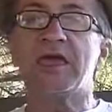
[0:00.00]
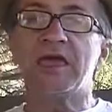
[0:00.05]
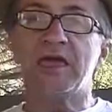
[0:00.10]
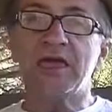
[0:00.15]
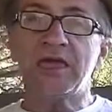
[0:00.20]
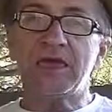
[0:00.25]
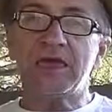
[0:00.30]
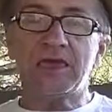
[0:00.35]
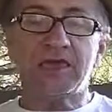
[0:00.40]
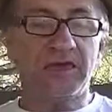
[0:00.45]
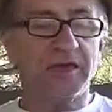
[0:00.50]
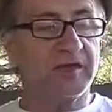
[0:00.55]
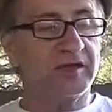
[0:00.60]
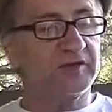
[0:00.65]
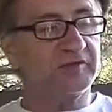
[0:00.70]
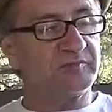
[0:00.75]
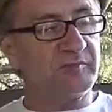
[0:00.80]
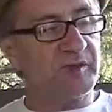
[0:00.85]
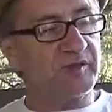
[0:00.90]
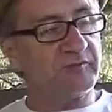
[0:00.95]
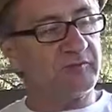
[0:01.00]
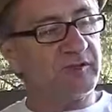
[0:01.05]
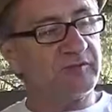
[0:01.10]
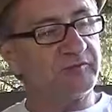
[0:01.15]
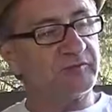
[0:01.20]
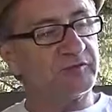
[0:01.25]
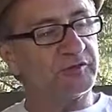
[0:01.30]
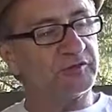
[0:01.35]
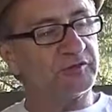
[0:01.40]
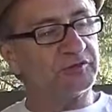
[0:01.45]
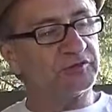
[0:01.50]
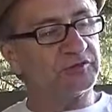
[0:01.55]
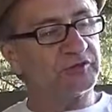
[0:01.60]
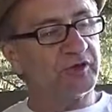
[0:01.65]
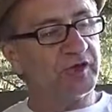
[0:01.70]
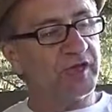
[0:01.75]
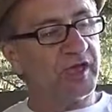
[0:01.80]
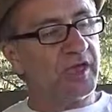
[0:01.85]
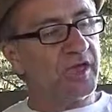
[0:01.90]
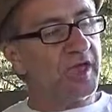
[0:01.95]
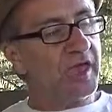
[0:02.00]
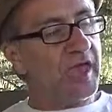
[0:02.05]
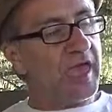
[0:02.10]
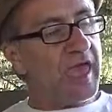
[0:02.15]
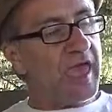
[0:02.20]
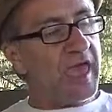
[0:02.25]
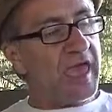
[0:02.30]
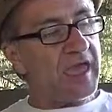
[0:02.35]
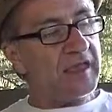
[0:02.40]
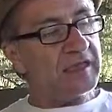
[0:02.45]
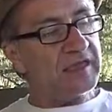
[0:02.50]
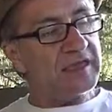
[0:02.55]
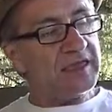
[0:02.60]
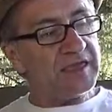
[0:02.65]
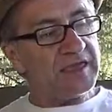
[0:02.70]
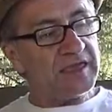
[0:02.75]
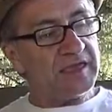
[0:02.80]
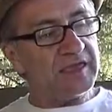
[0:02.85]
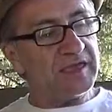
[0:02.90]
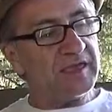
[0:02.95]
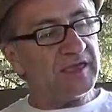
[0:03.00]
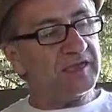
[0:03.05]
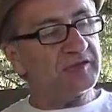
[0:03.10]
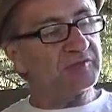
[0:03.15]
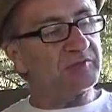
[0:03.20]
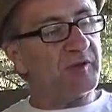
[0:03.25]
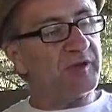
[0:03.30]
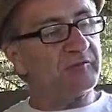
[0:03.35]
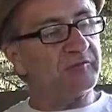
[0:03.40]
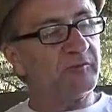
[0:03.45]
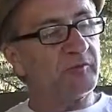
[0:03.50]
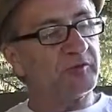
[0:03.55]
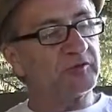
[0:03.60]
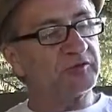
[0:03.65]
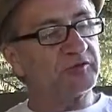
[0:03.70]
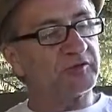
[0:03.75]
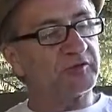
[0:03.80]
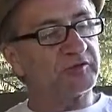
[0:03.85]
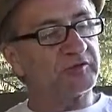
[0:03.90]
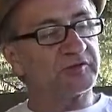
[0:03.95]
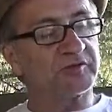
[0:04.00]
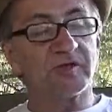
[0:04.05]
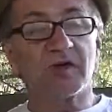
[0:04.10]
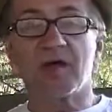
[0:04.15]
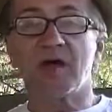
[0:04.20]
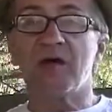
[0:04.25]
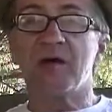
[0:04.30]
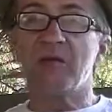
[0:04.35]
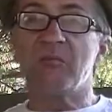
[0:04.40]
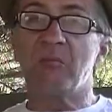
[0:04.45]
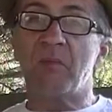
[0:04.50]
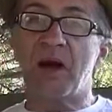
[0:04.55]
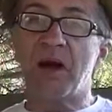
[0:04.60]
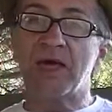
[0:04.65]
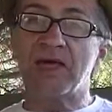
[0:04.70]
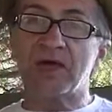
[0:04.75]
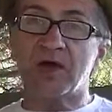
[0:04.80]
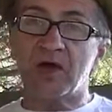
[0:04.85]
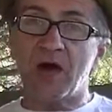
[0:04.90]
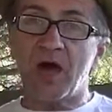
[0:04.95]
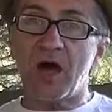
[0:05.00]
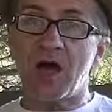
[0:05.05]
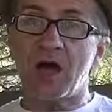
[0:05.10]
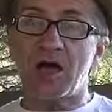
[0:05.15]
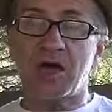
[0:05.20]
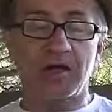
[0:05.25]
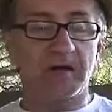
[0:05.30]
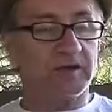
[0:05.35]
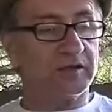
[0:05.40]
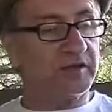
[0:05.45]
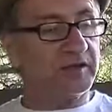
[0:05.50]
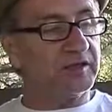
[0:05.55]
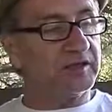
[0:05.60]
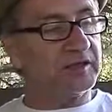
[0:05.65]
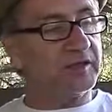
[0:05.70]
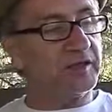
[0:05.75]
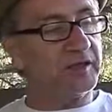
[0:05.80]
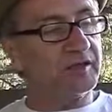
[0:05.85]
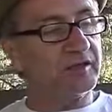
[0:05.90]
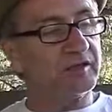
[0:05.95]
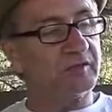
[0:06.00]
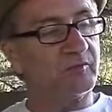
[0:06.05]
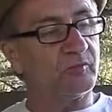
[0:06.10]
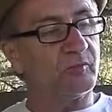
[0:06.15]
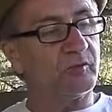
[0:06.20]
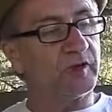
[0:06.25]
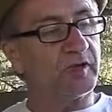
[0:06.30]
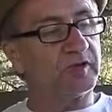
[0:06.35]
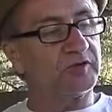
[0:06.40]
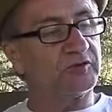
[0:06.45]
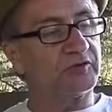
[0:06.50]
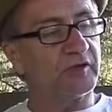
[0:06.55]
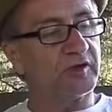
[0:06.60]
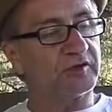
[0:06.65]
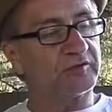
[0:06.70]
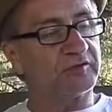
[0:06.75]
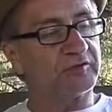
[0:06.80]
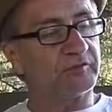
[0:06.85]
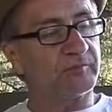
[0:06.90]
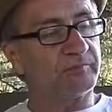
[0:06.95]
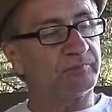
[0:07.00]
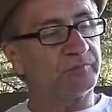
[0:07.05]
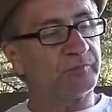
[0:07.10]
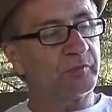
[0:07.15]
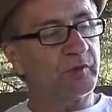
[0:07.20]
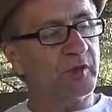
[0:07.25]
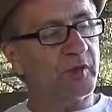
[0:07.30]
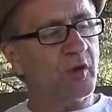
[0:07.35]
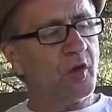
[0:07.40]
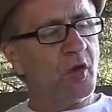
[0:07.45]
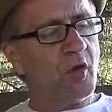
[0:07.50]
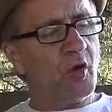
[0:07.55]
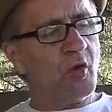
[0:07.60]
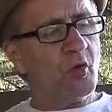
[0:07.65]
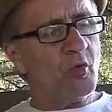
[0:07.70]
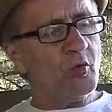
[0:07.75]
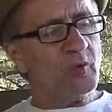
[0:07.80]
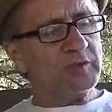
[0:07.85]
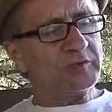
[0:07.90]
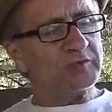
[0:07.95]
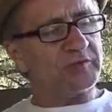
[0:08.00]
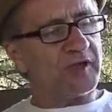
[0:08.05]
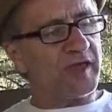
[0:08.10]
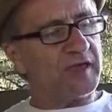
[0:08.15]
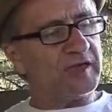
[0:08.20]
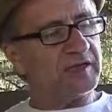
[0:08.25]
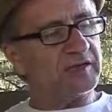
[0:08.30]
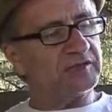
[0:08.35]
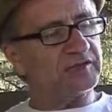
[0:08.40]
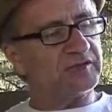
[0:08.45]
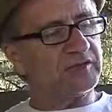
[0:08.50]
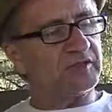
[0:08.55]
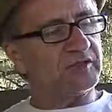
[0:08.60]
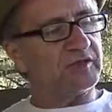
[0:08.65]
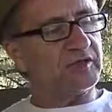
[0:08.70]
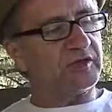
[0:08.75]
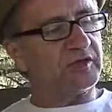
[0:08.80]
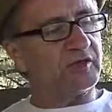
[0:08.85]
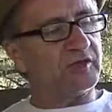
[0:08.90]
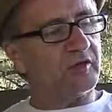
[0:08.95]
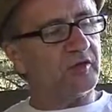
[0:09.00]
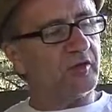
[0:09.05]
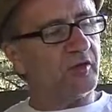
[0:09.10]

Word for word: he is my refuge, and he is my fortress. My God, in him will I trust. Who is like unto thee?